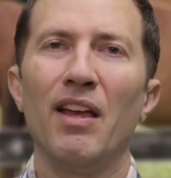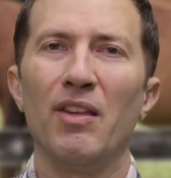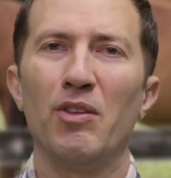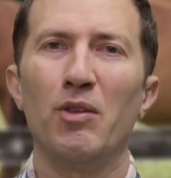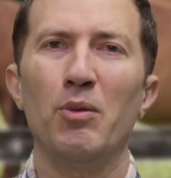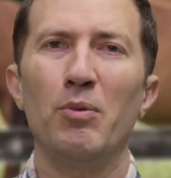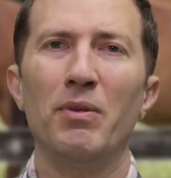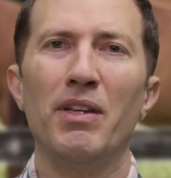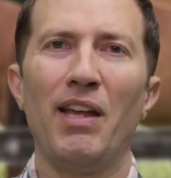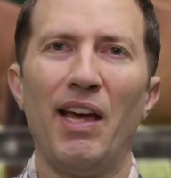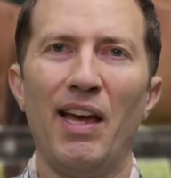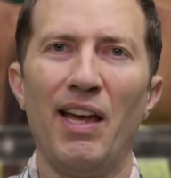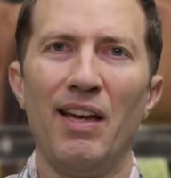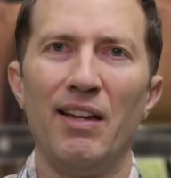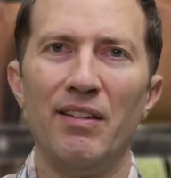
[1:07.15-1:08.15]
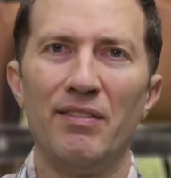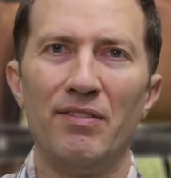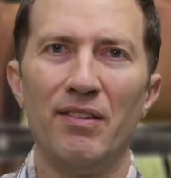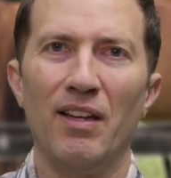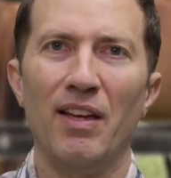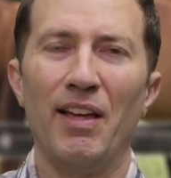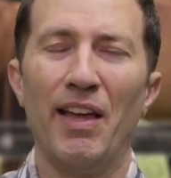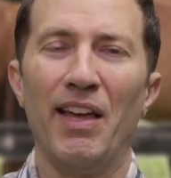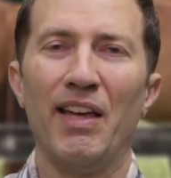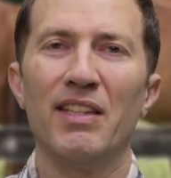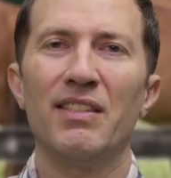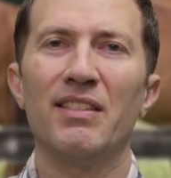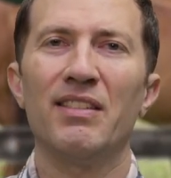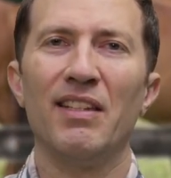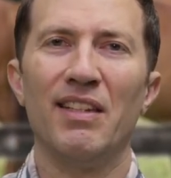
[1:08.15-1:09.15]
you would have a
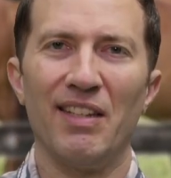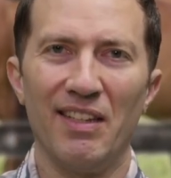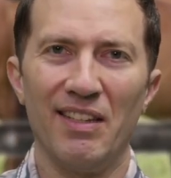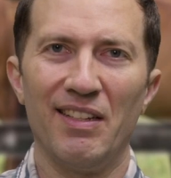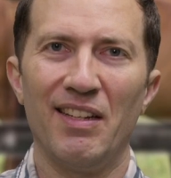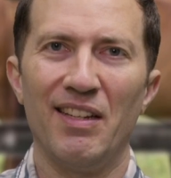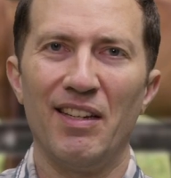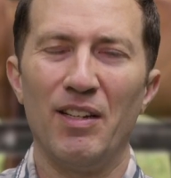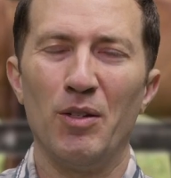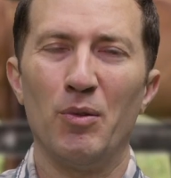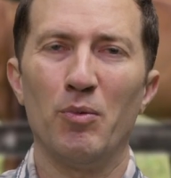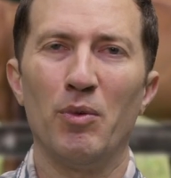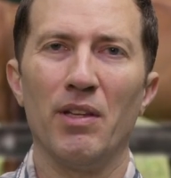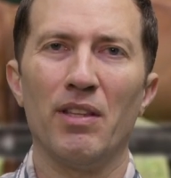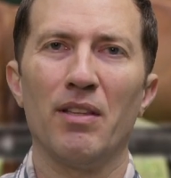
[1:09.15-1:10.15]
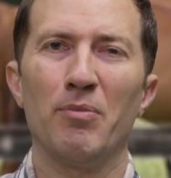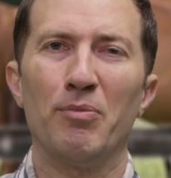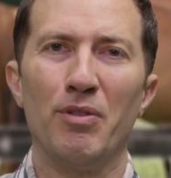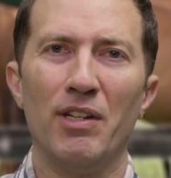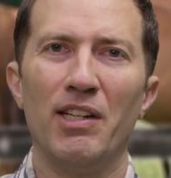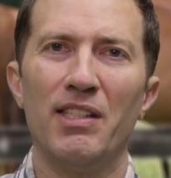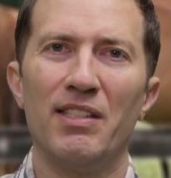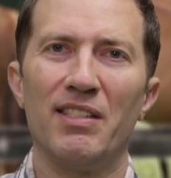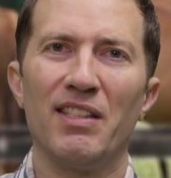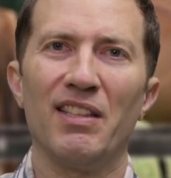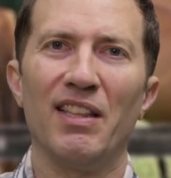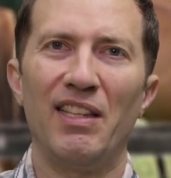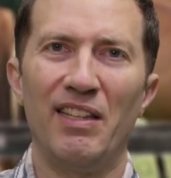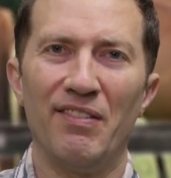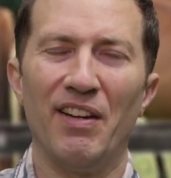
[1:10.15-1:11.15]
city with priests
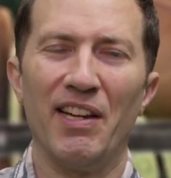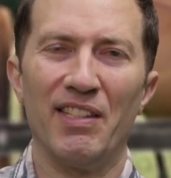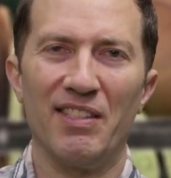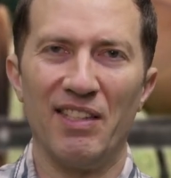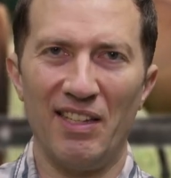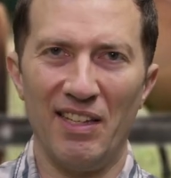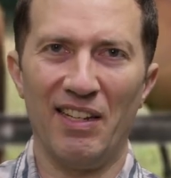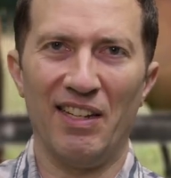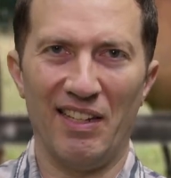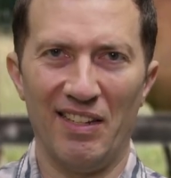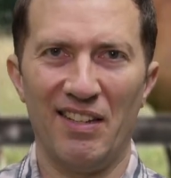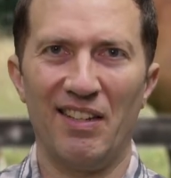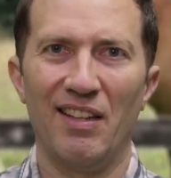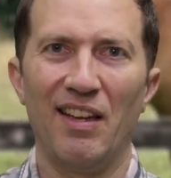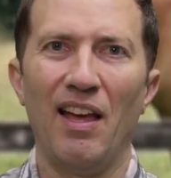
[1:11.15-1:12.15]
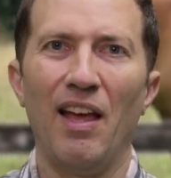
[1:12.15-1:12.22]
and Levites in it,